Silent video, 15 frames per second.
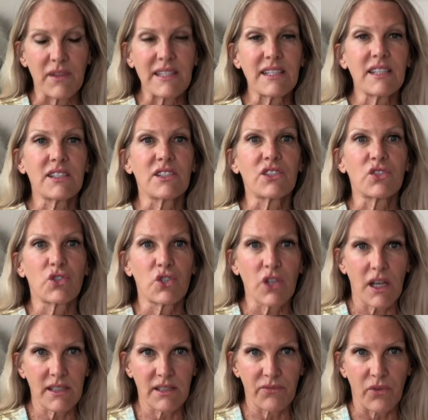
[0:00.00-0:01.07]
This is
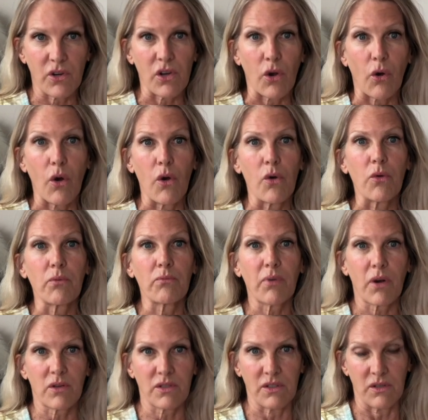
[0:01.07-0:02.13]
just for your own
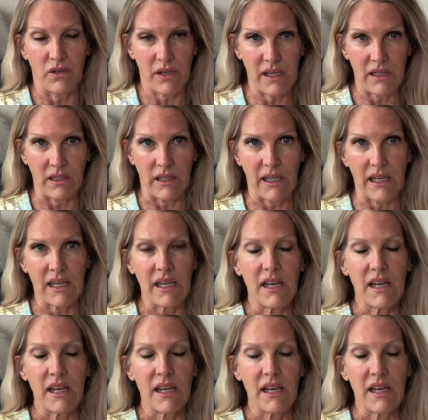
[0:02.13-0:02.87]
personal healing.